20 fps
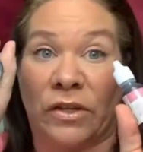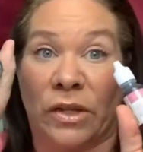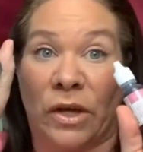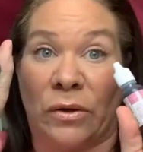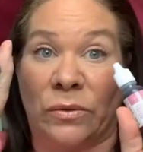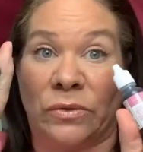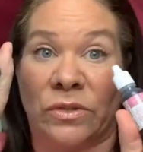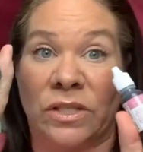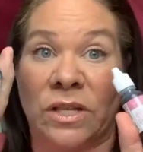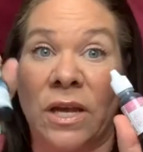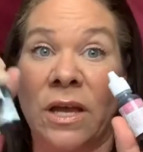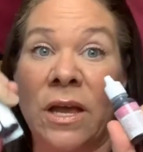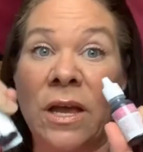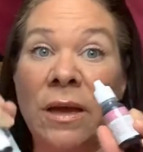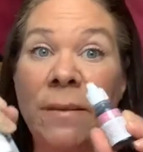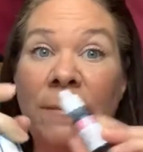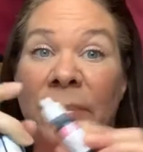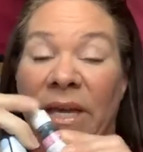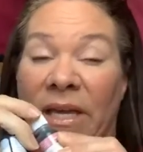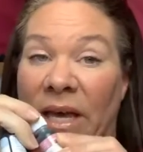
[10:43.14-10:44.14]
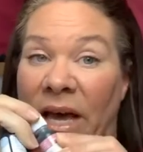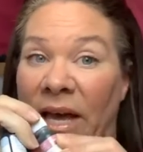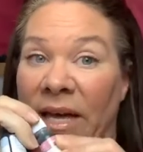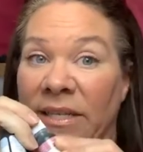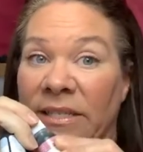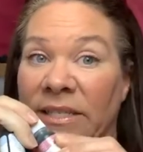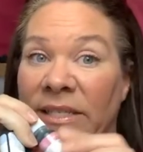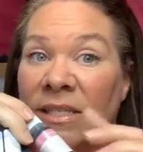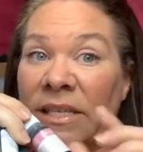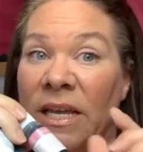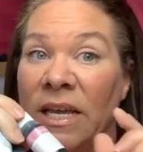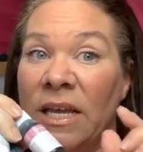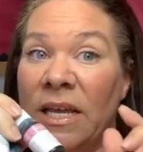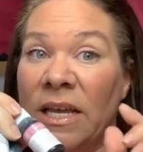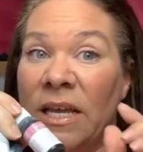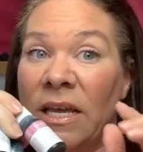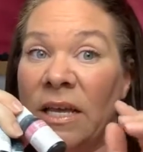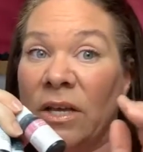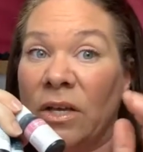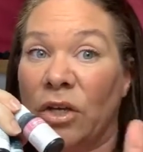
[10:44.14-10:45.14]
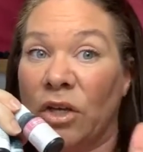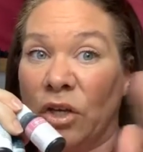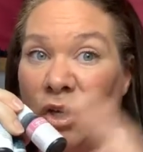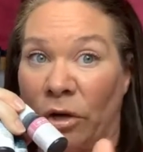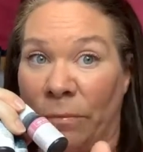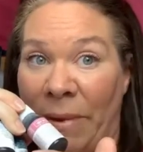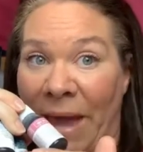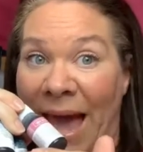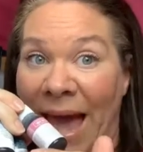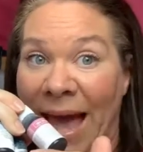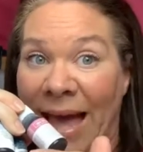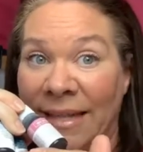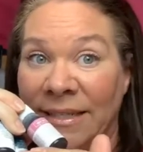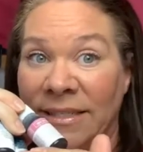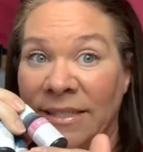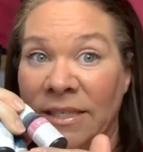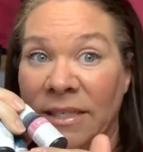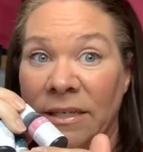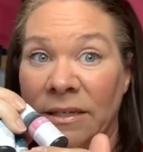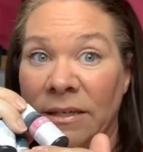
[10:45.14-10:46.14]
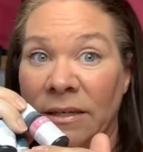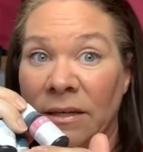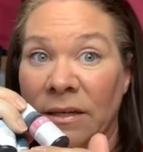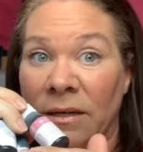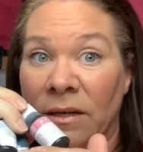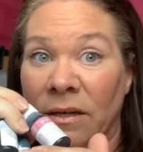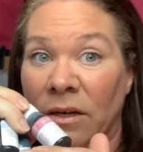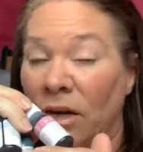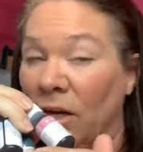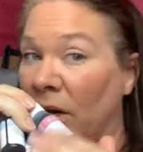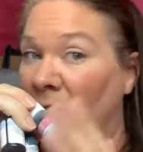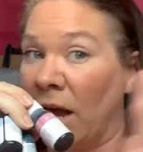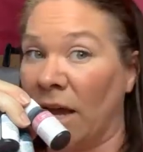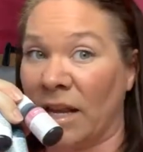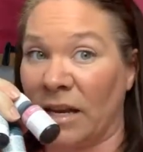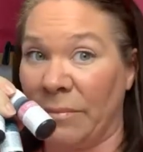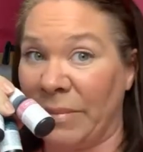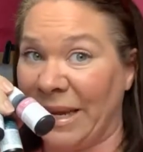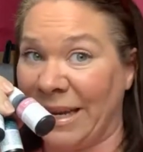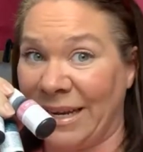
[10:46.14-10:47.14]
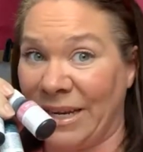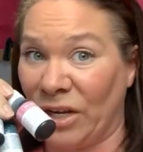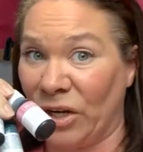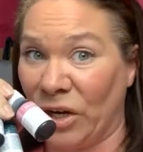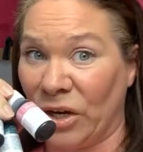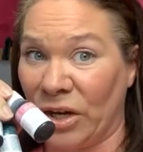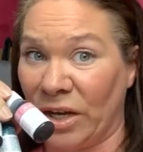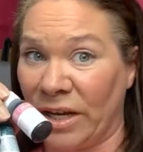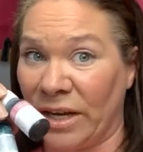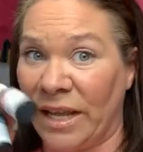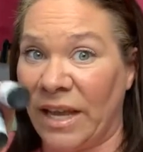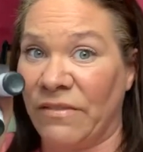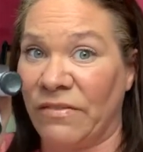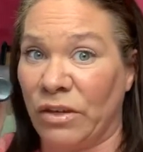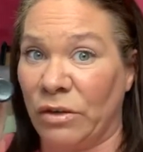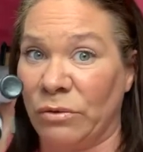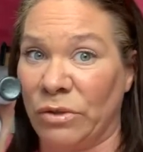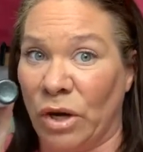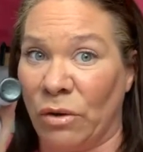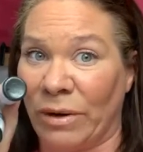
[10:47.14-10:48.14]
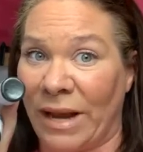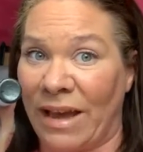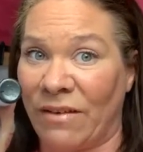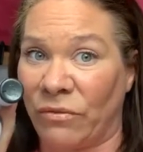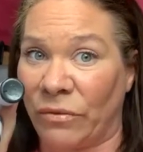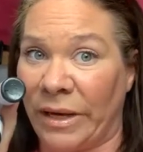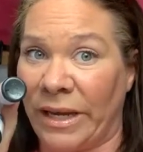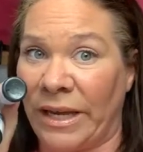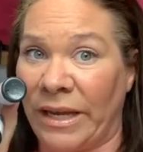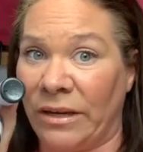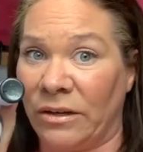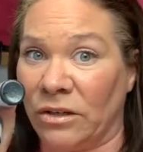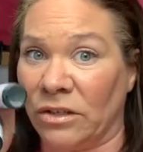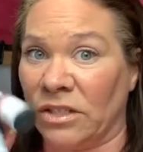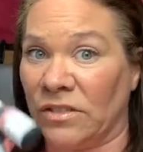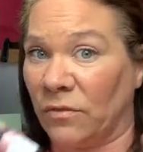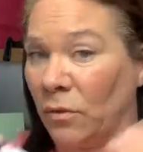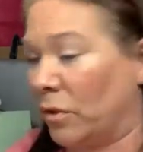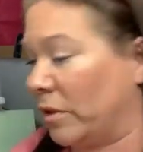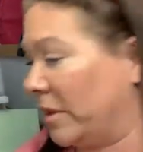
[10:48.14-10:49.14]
for those because your pads are not going to be any good if you don't have reinkers